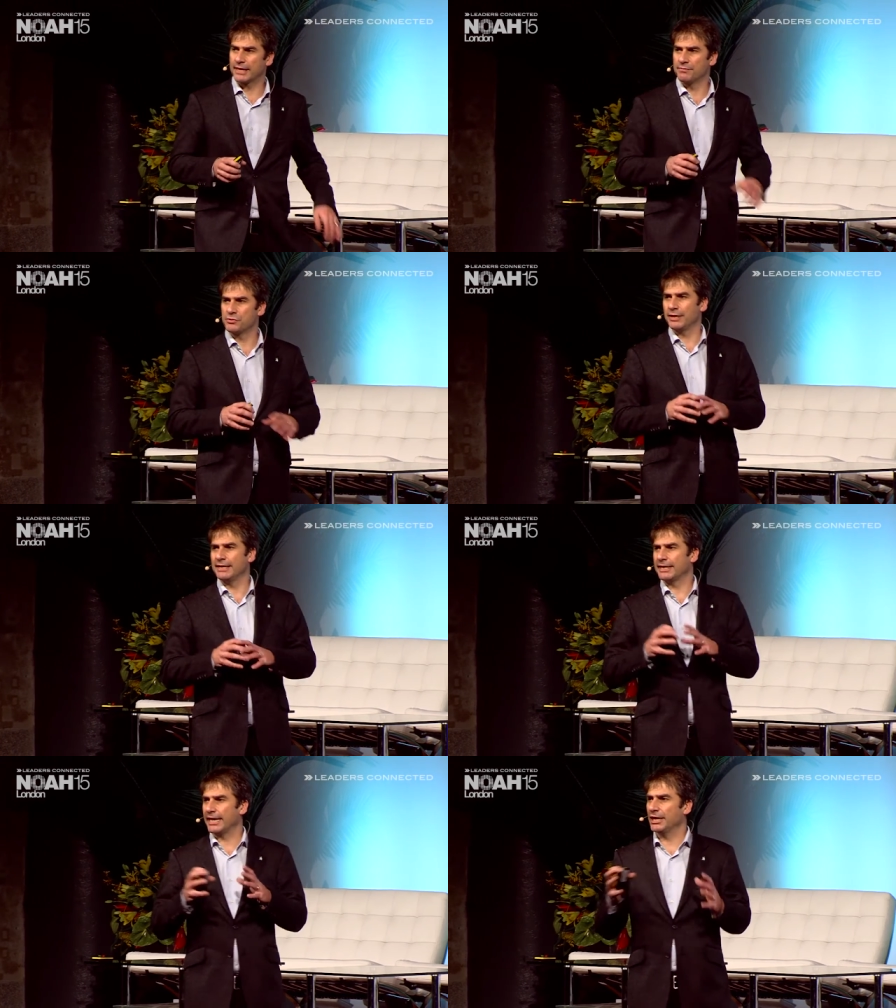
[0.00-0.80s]
that gives you an
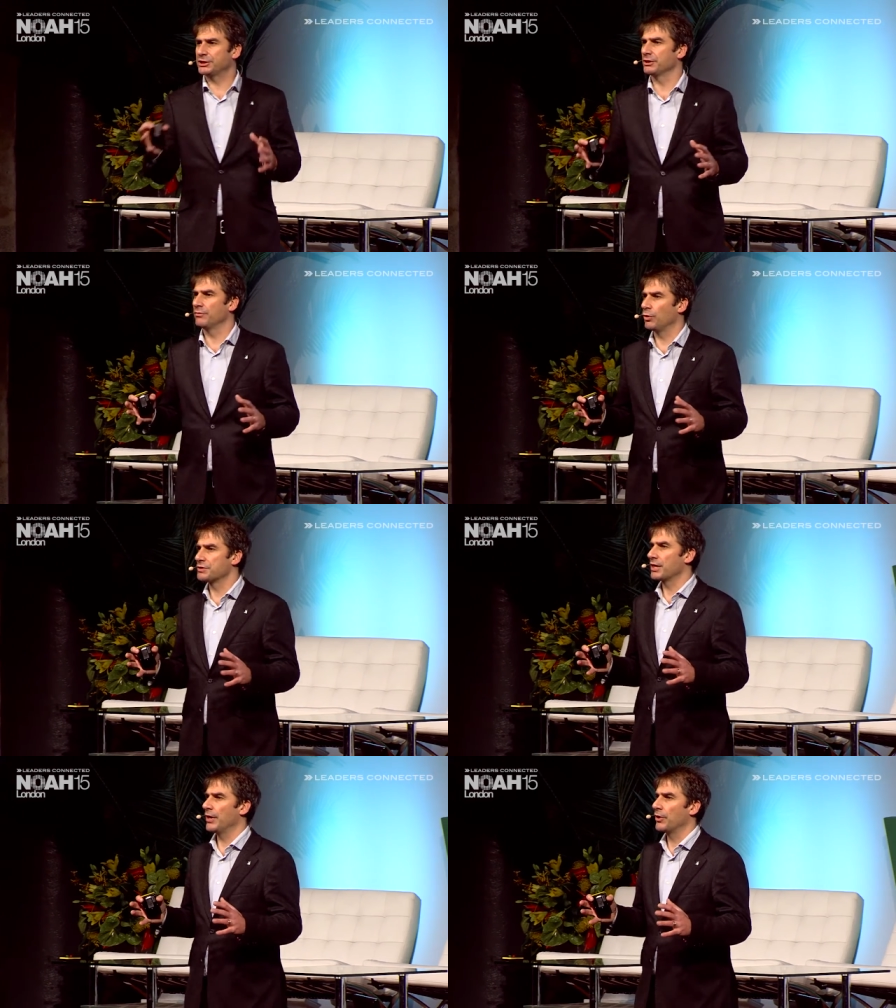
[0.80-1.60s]
indication of
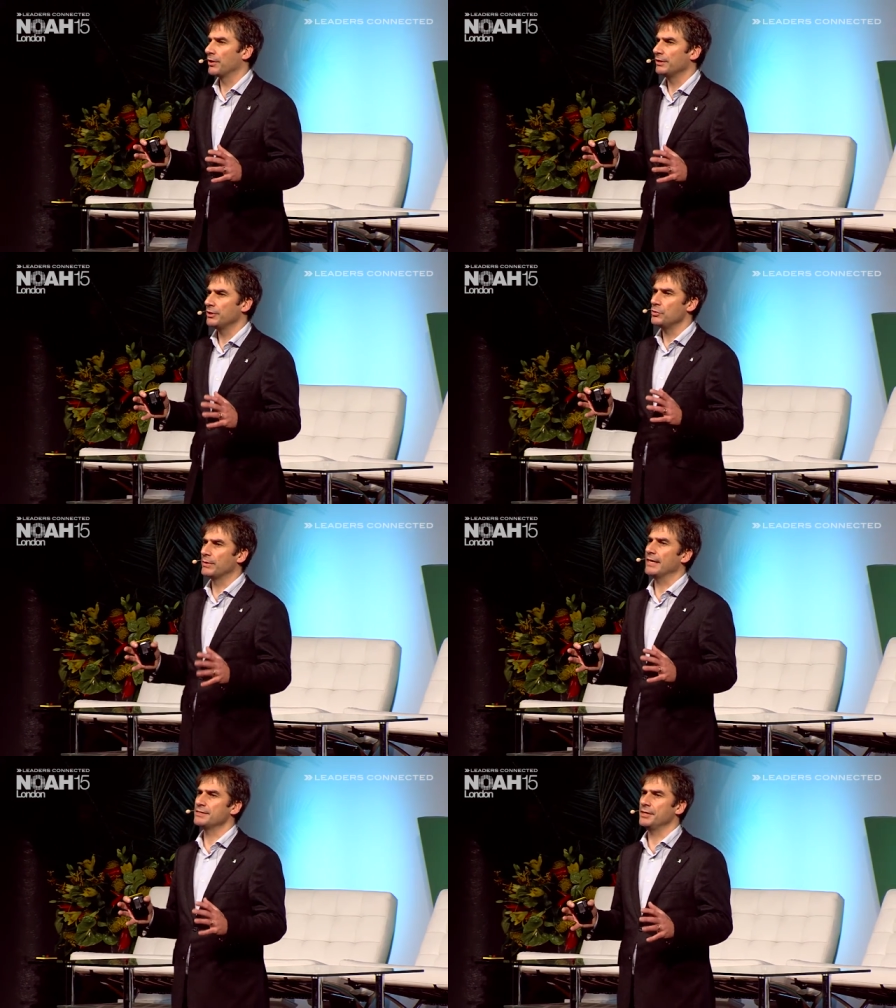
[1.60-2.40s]
what's going on in the
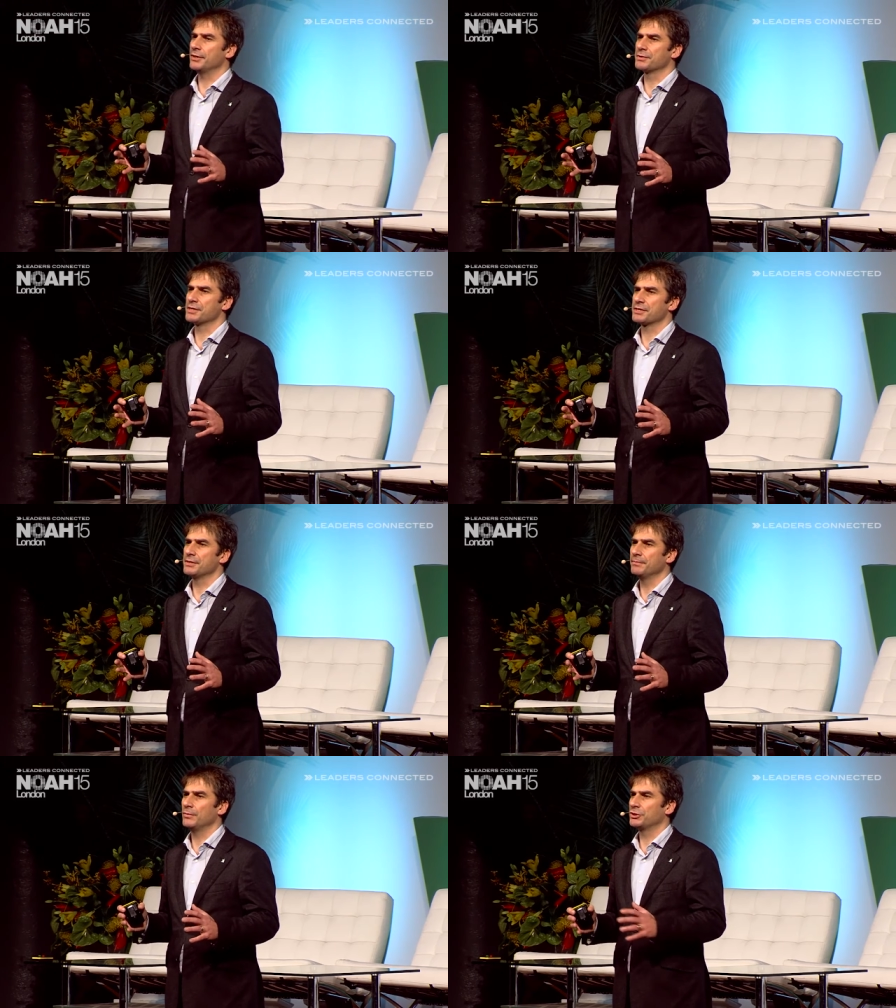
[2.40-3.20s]
UK's
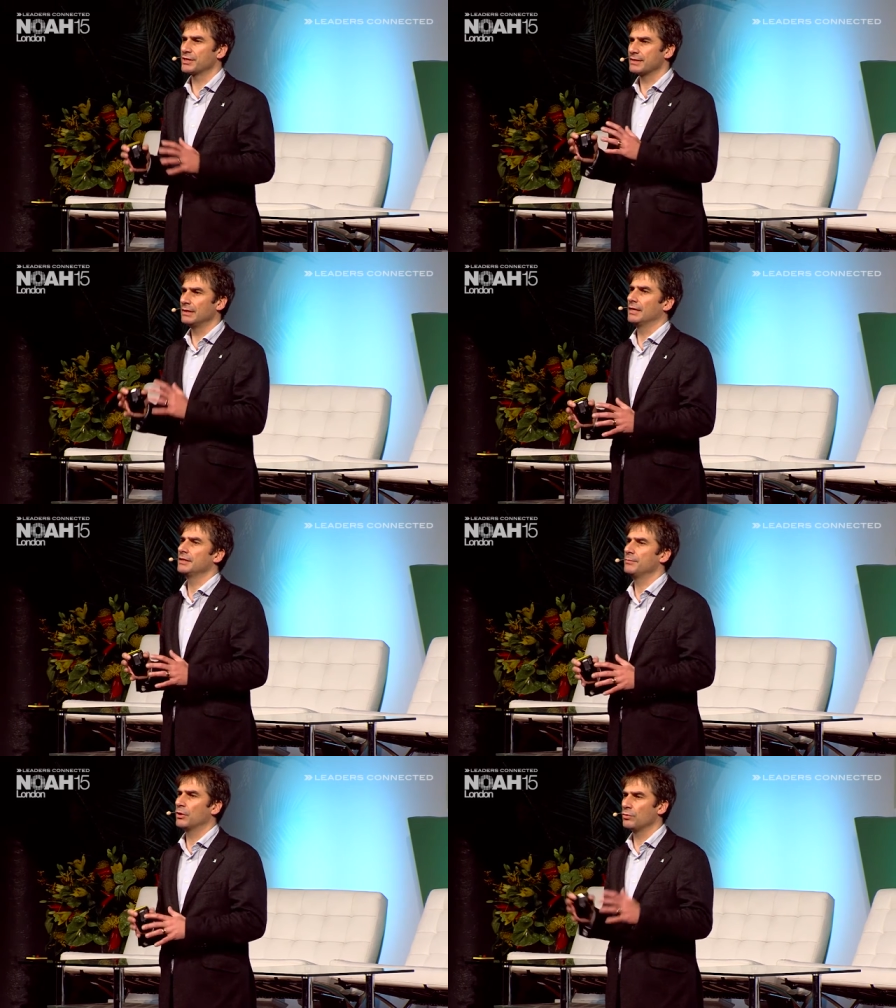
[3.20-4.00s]
ecosystem, not just in
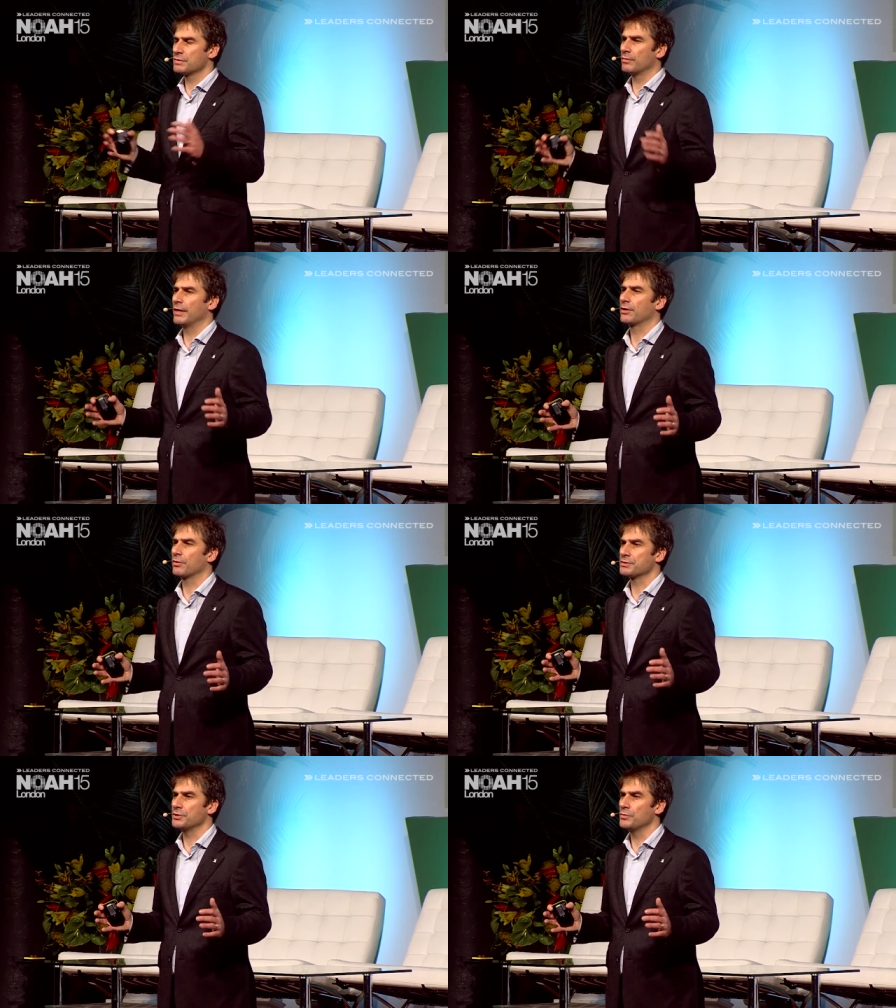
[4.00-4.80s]
London, but also right
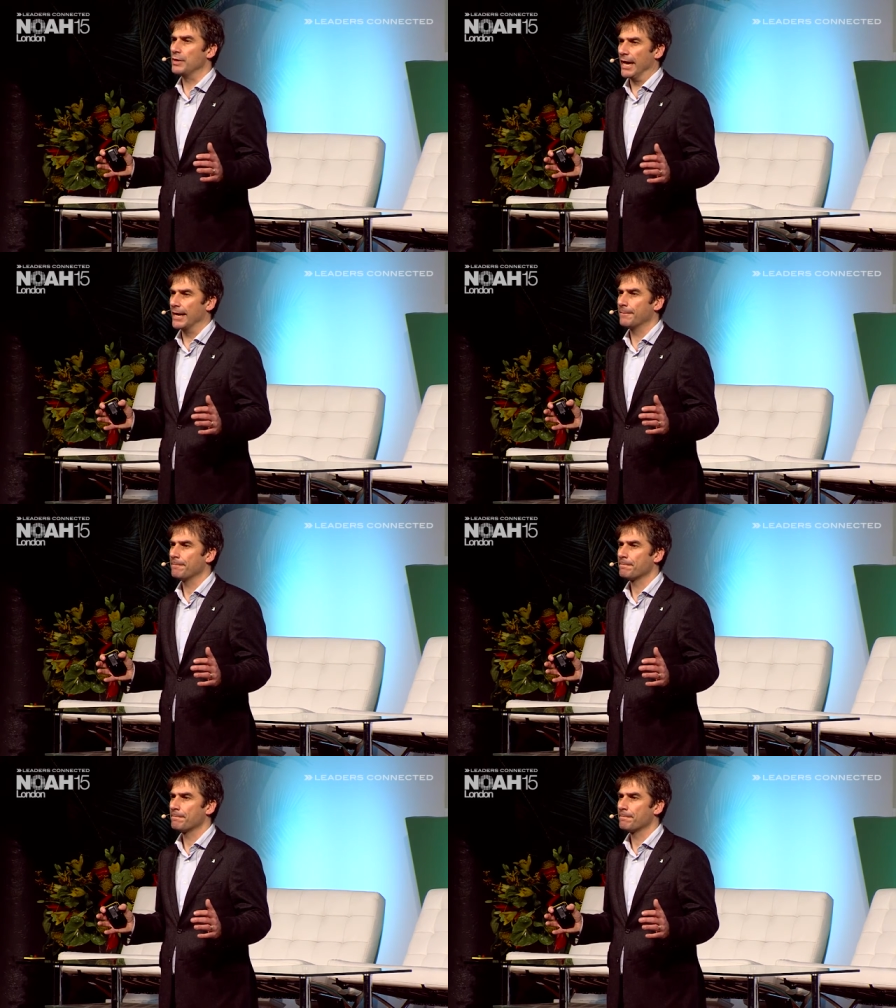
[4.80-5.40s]
across the UK.